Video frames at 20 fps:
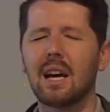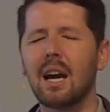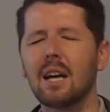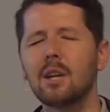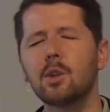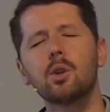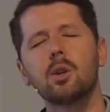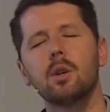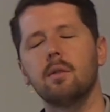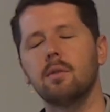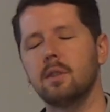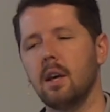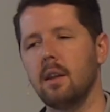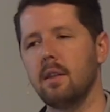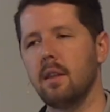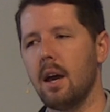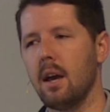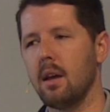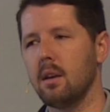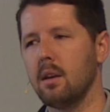I shouldn't have said
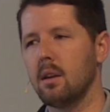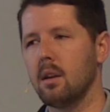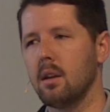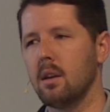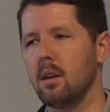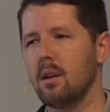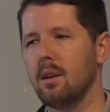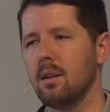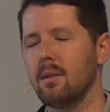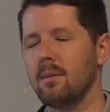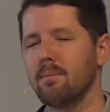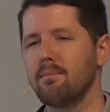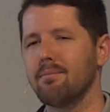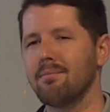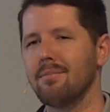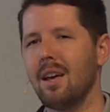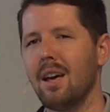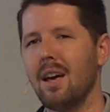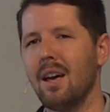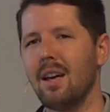that.
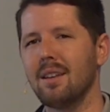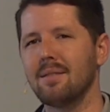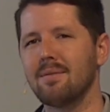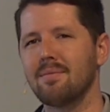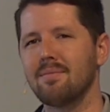Nah,